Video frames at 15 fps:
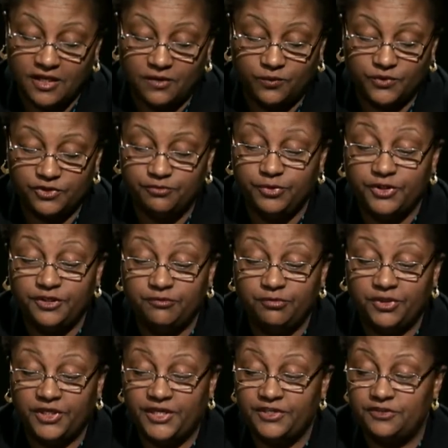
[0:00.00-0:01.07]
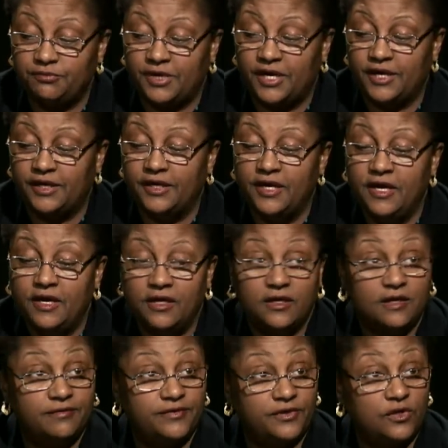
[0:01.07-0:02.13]
that was put in place by
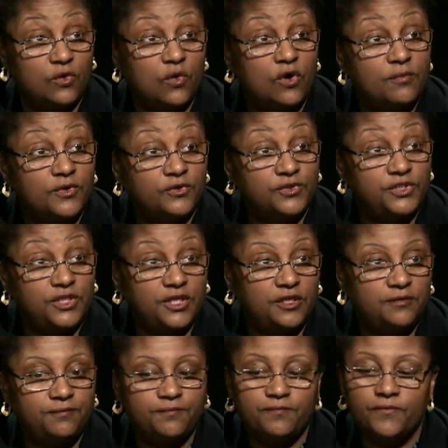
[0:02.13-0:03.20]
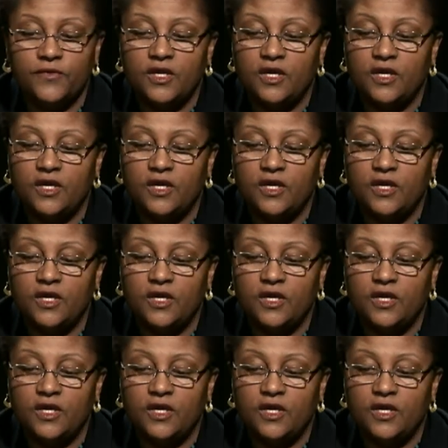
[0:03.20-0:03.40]
Governor Cuomo's team,